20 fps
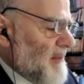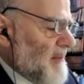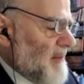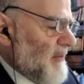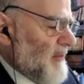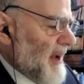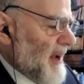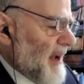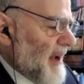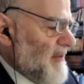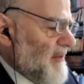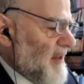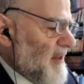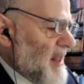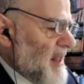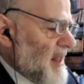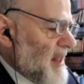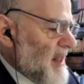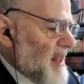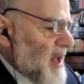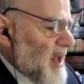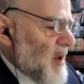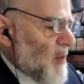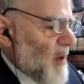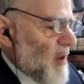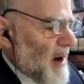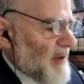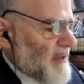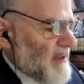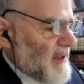both sides, he
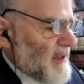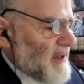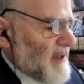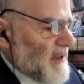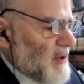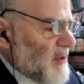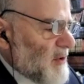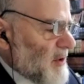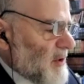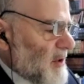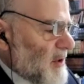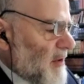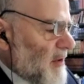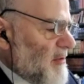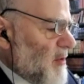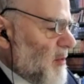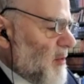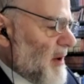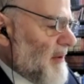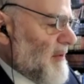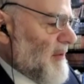walks a little too close to one of the